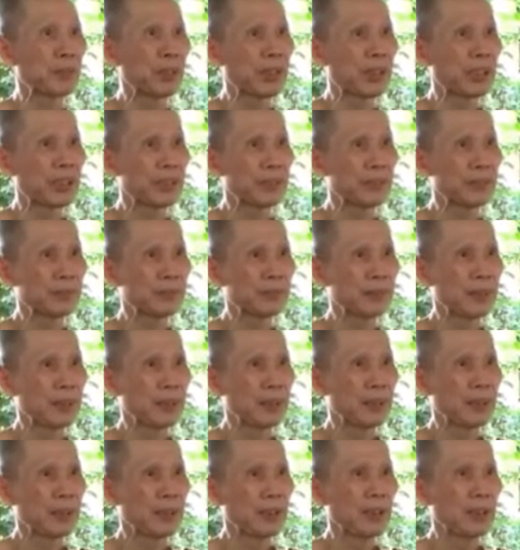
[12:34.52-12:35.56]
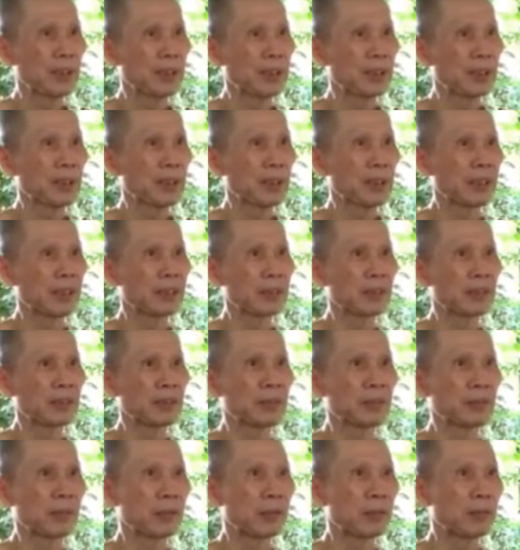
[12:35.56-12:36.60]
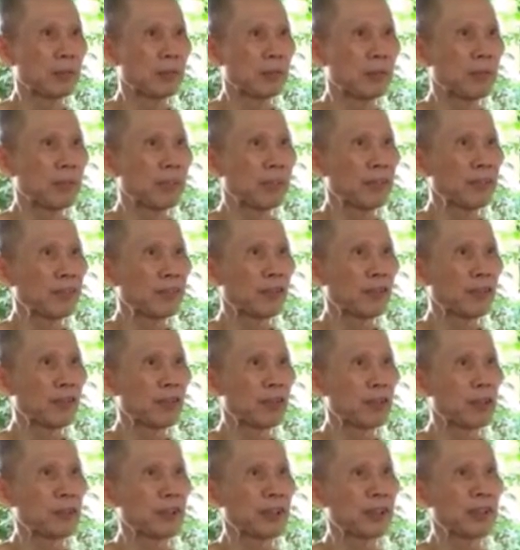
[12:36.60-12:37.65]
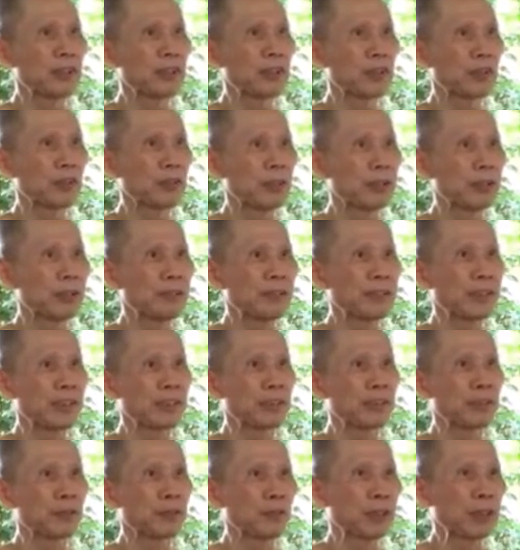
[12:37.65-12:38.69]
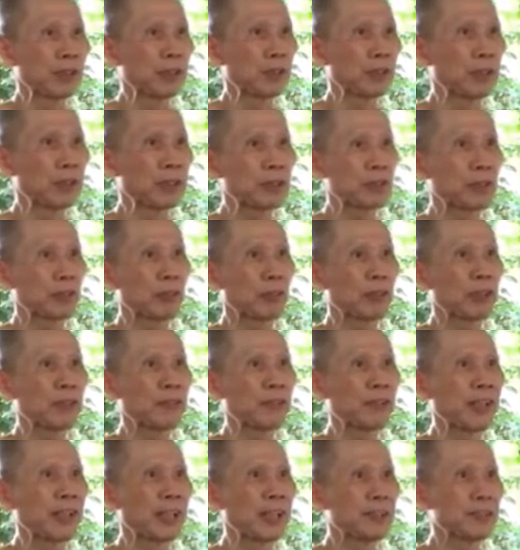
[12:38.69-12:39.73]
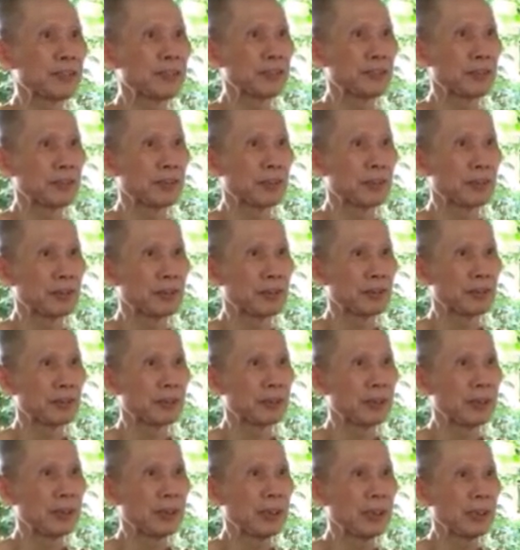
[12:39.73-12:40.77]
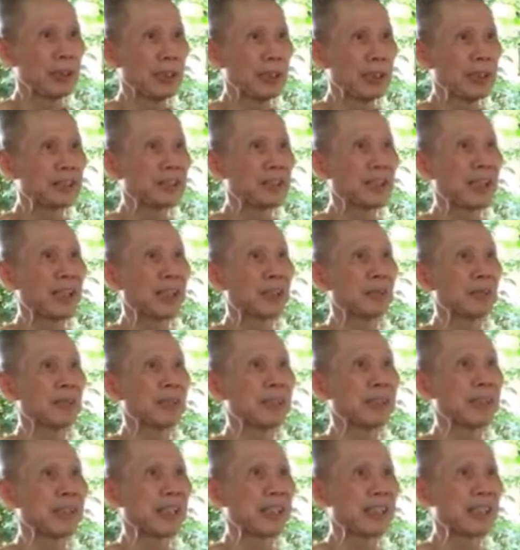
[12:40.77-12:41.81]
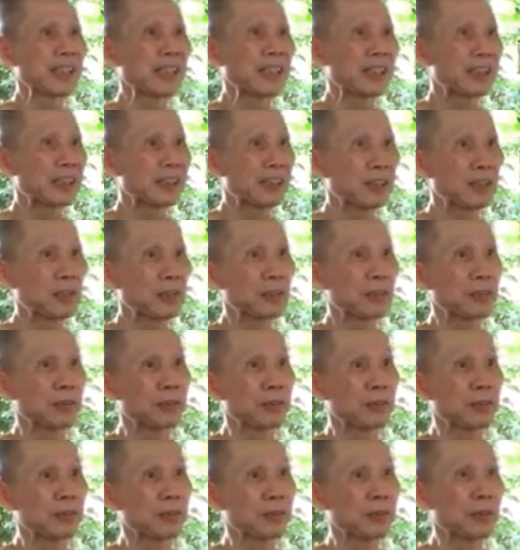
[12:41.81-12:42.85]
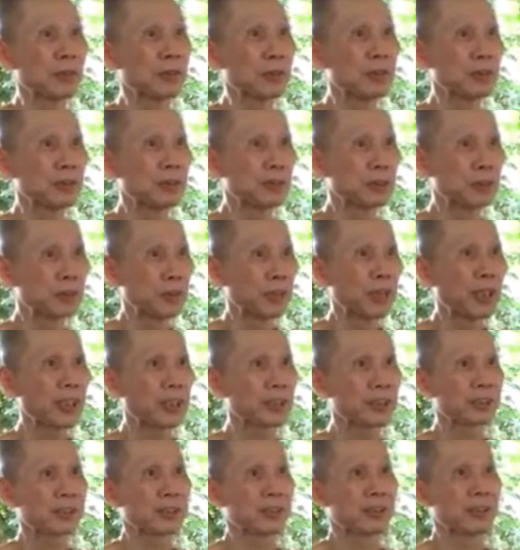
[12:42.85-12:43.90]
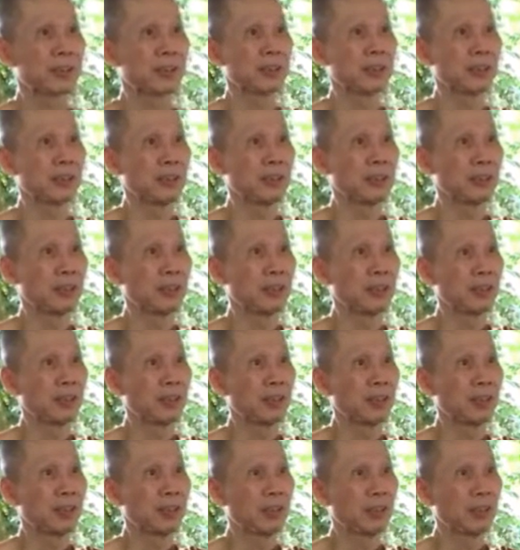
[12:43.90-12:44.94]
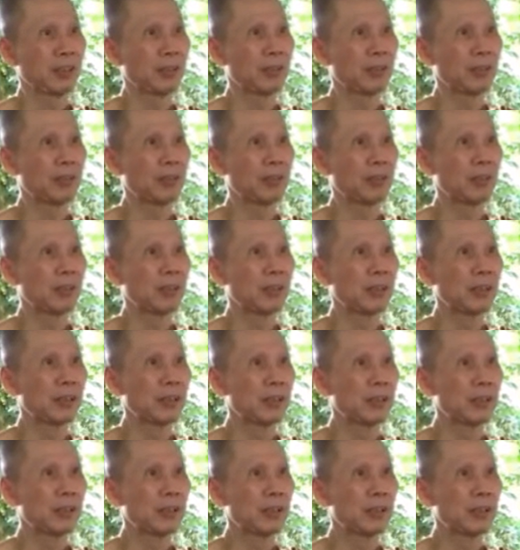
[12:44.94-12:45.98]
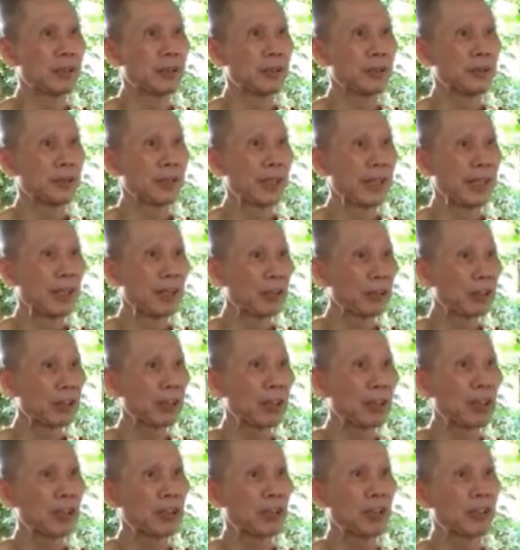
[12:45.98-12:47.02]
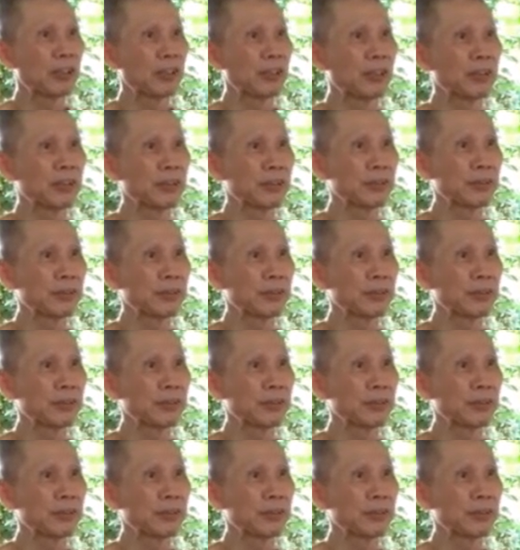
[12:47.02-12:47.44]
That by following your craving, doing what your craving asks you to do, it's like being addicted to drugs, or alcohol, or smokes.